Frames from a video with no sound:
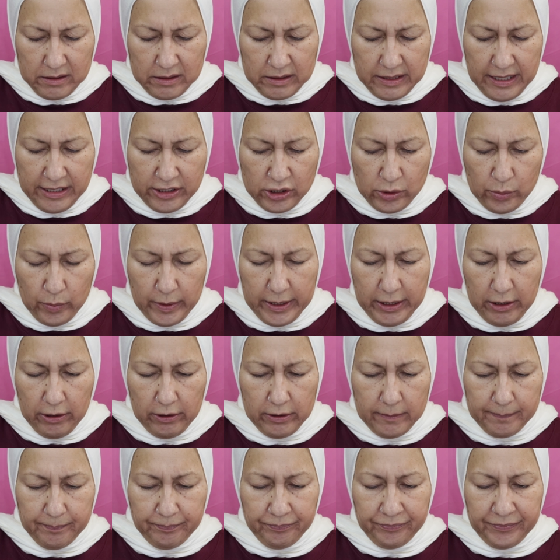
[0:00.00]
That's
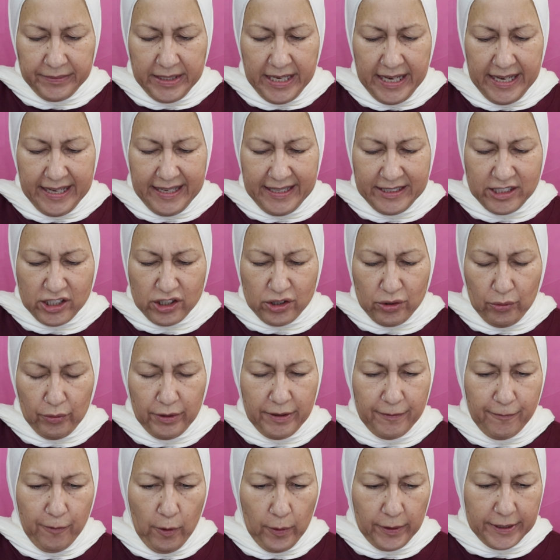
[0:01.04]
weird. Okay, it's
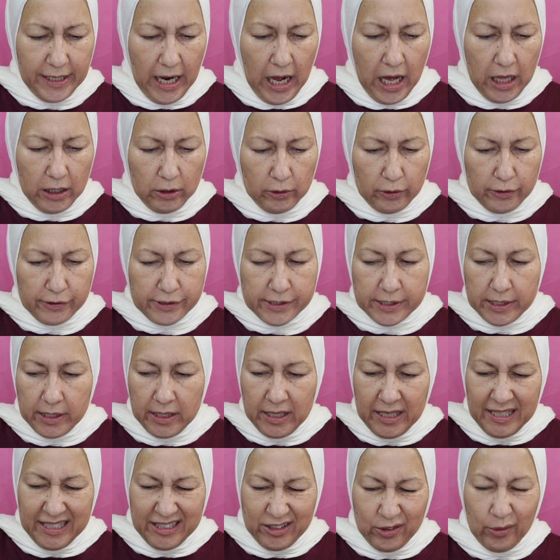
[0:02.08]
$34.
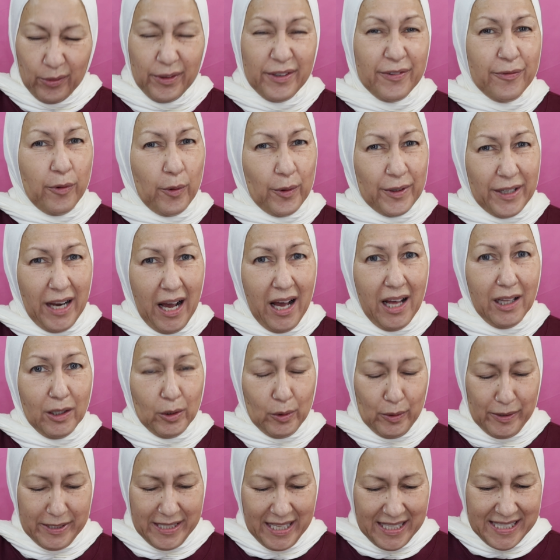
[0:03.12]

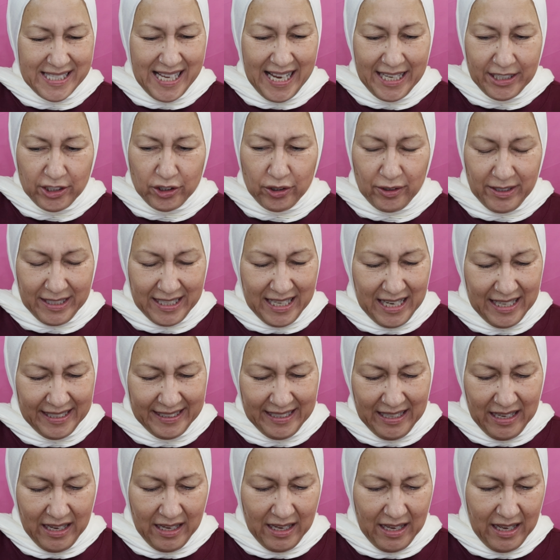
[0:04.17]
$34, that's actually kind
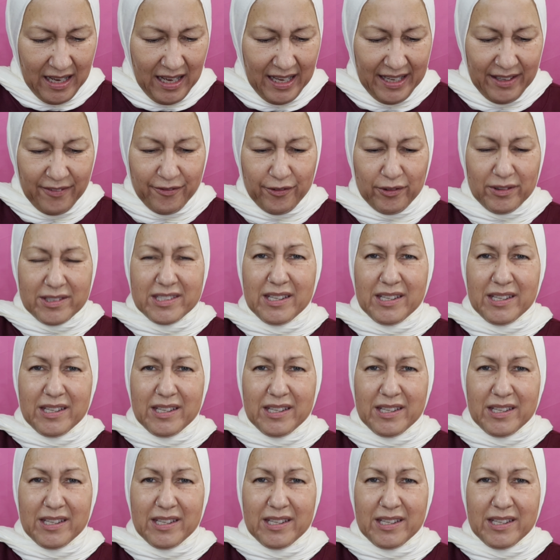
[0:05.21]
of high for